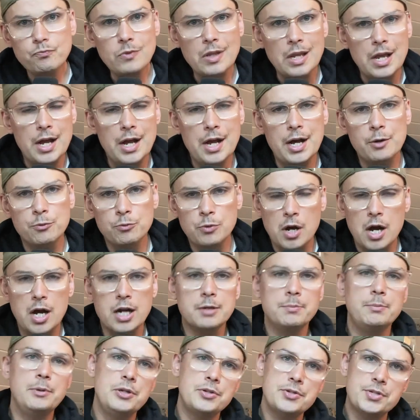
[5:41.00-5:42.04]

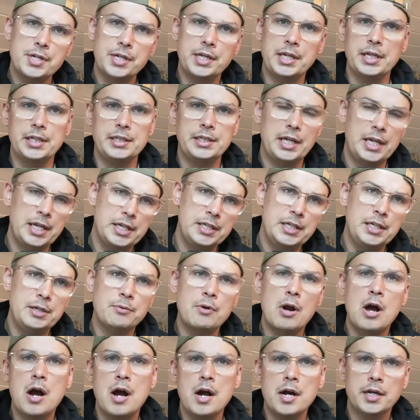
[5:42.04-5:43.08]
rock music and indie
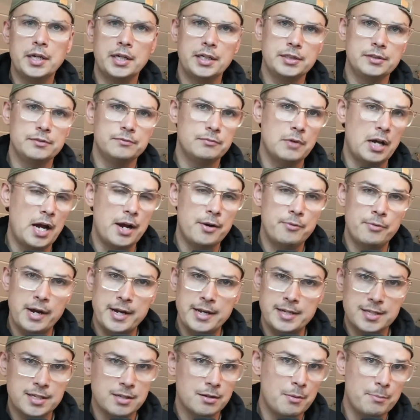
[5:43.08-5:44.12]
rock, and I
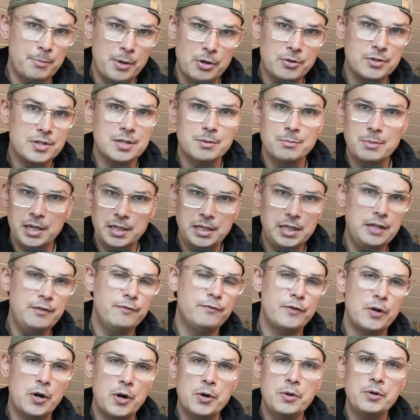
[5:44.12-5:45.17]
write about some indie
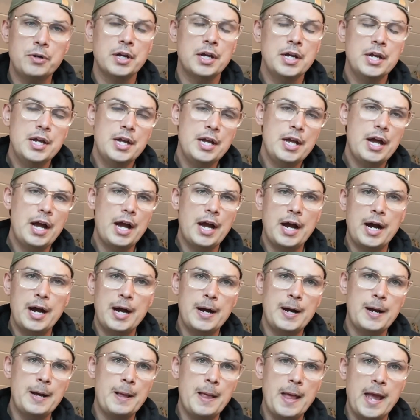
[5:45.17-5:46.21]
folk.
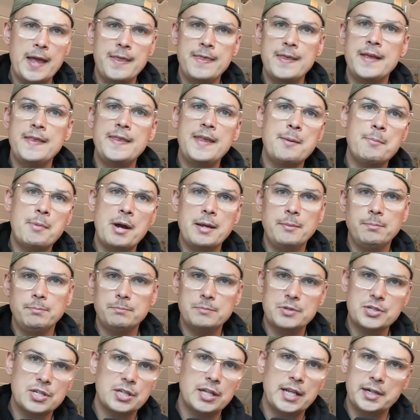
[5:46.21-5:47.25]
And then they might
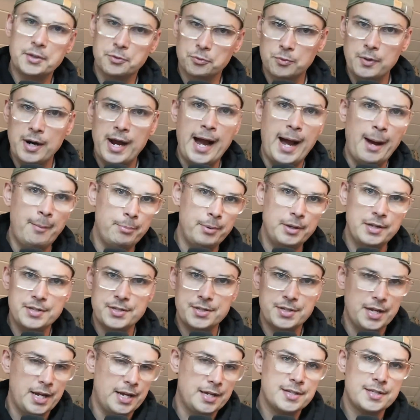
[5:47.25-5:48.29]
select rap
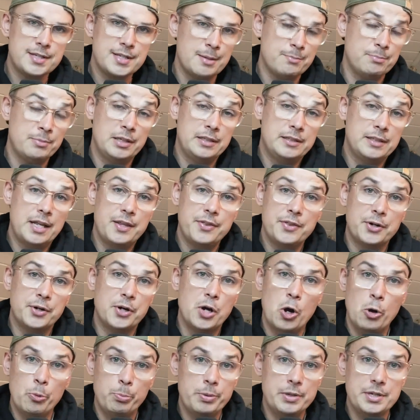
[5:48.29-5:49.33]
as something that they're
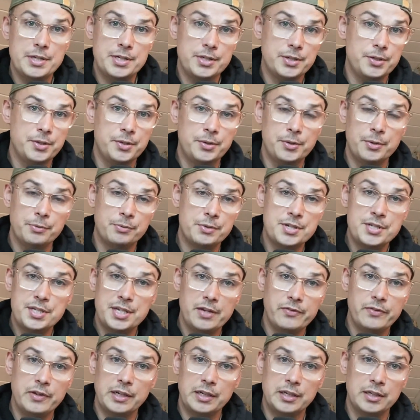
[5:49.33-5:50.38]
open to
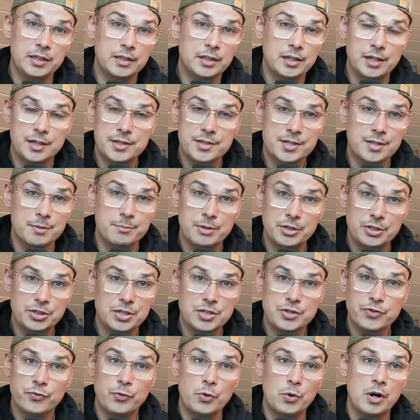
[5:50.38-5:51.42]
receiving
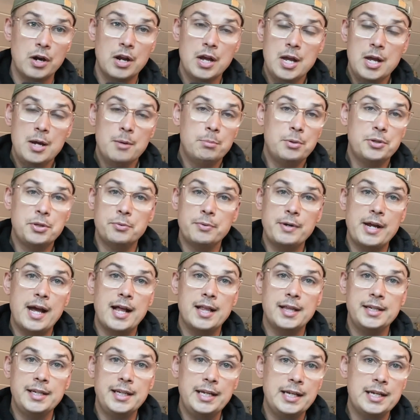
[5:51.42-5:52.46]
submissions for. But the
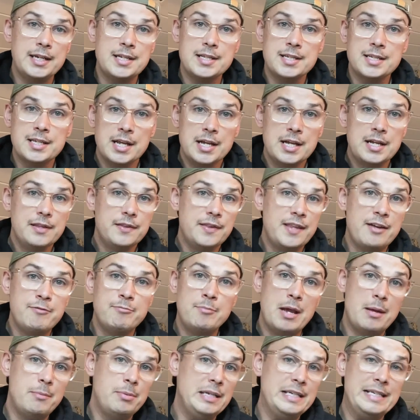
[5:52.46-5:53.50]
reality is they've
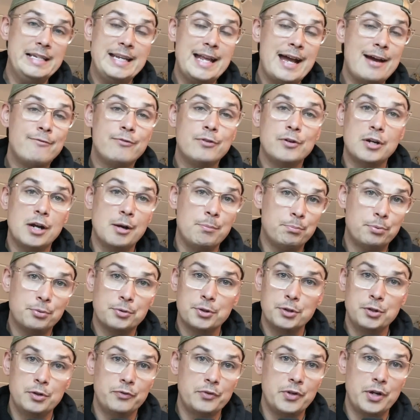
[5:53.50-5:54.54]
maybe never
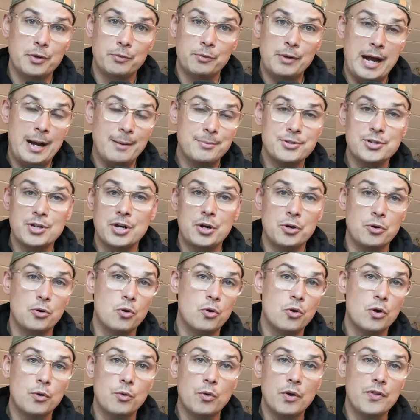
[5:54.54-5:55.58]
approved a rap song,
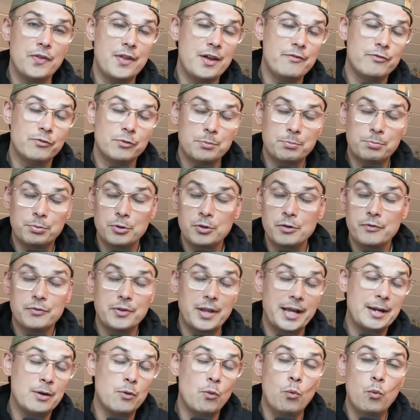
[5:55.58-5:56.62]
or they've approved
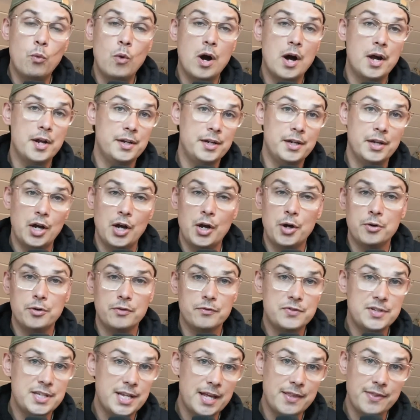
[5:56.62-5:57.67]
like 1 out
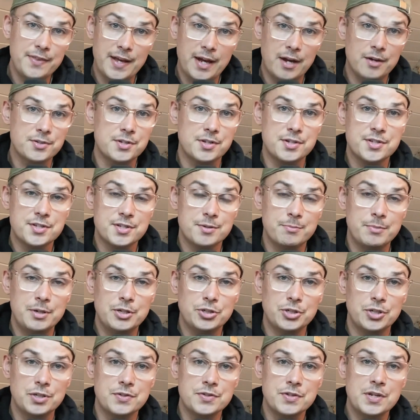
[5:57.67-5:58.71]
of 10,000
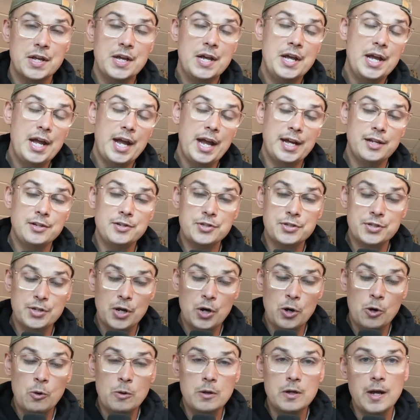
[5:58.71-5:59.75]
submissions. And
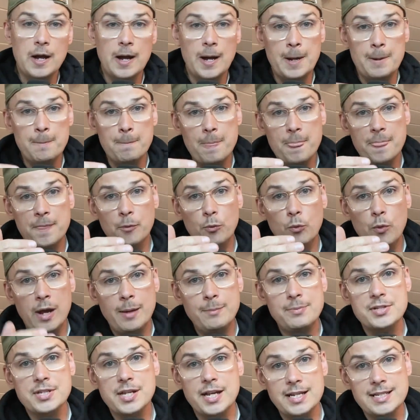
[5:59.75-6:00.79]
so the
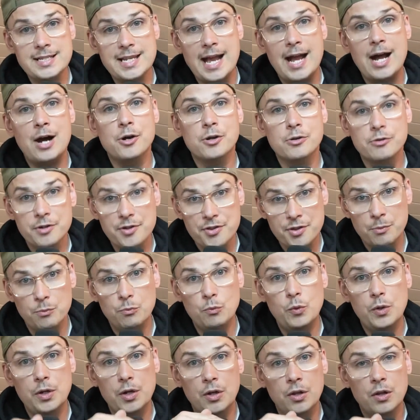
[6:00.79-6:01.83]
website's algorithm
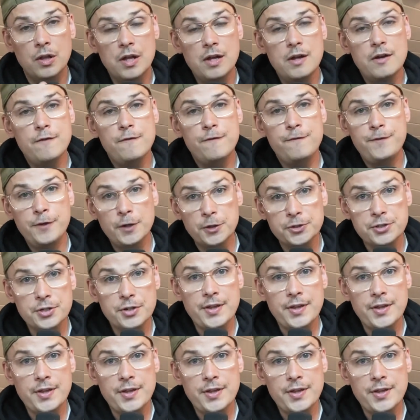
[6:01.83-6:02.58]
will filter